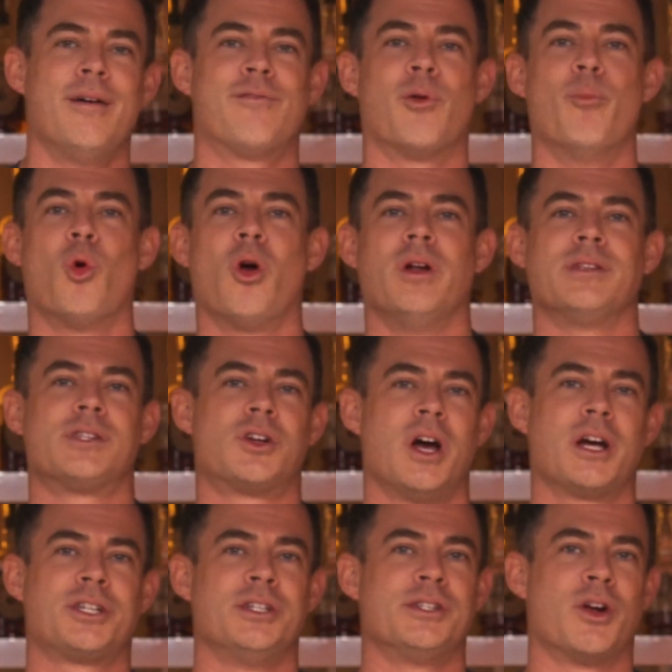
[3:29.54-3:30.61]
For more
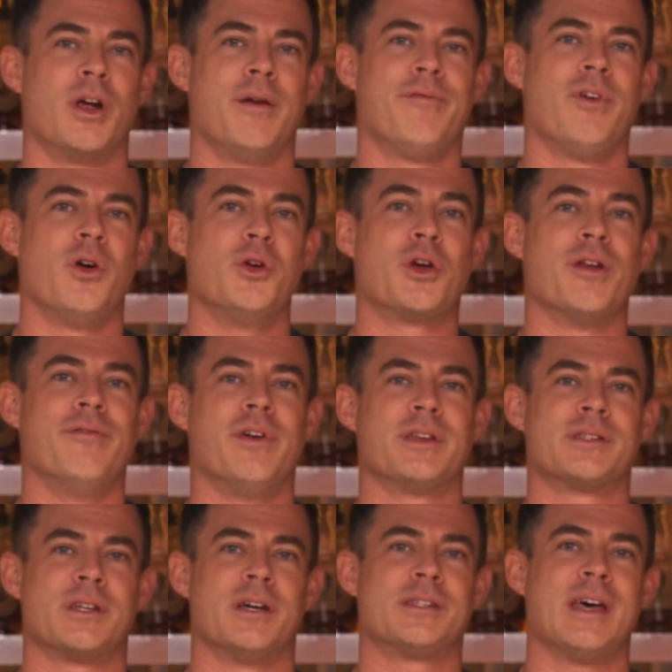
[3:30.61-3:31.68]
instructions or info, you can
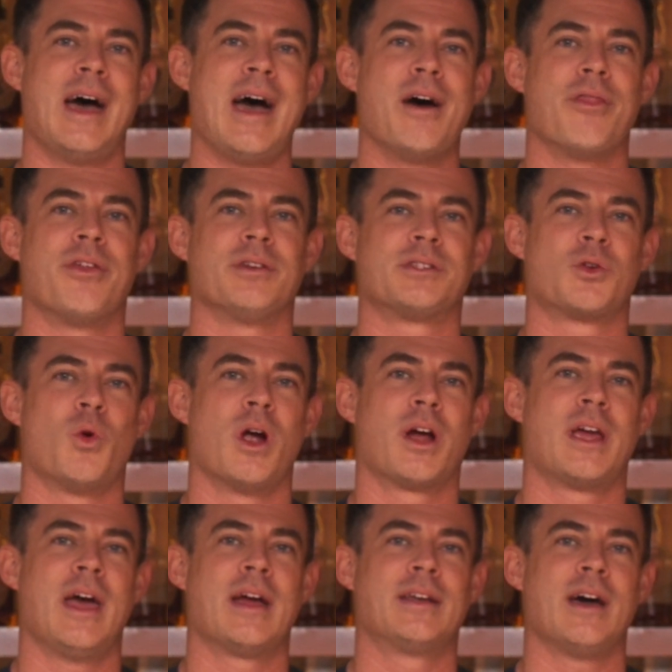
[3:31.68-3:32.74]
visit us at
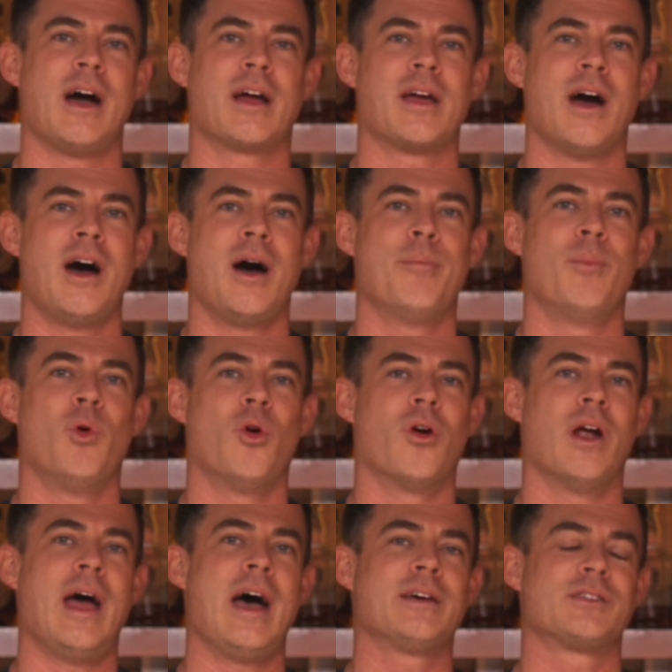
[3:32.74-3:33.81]
thesquarekeg.com
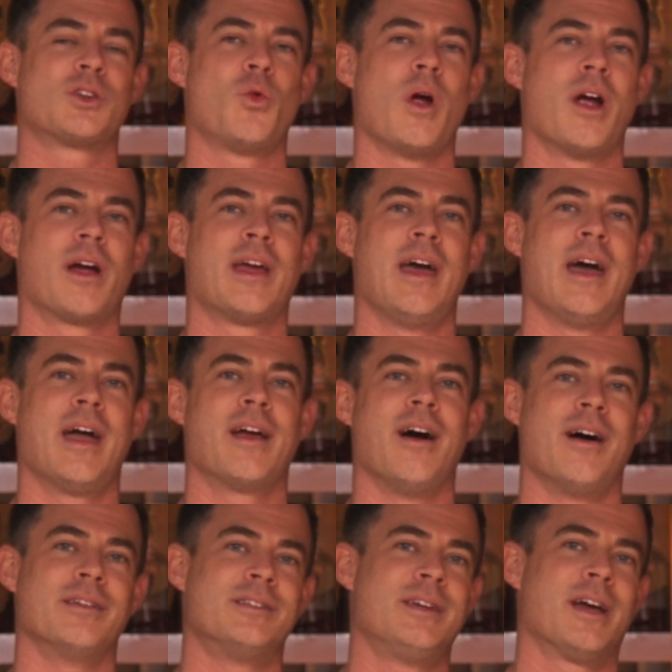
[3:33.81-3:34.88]
or at SQAUREKEG
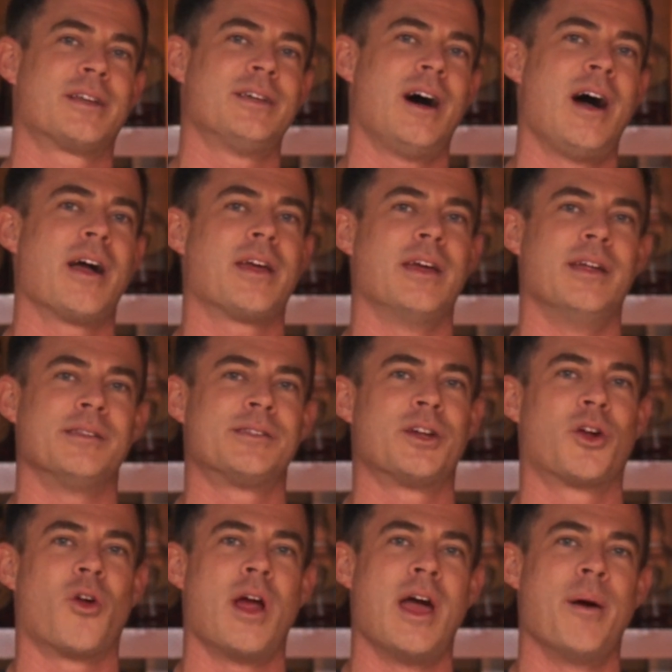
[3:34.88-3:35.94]
on TikTok,
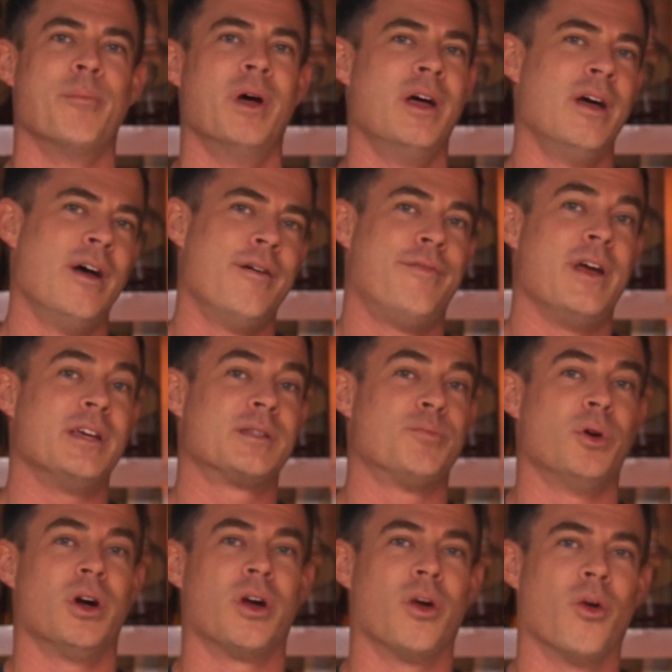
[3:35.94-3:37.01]
Instagram,
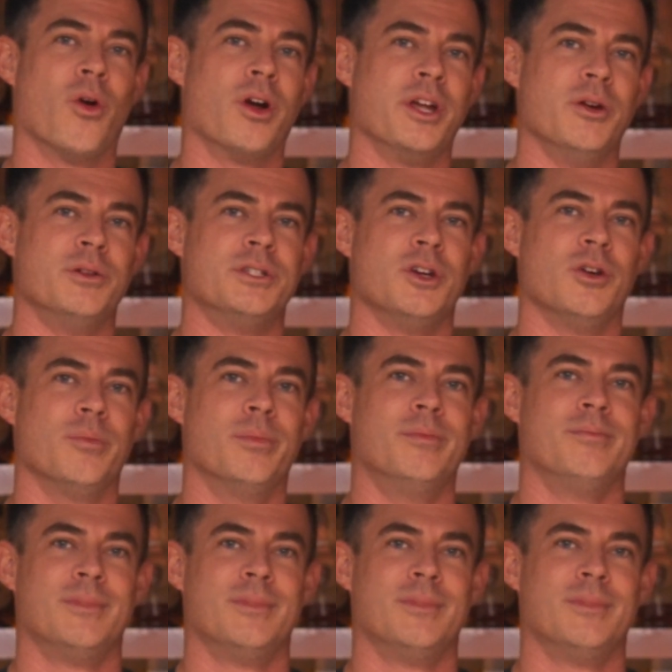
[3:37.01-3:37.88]
Facebook, or YouTube.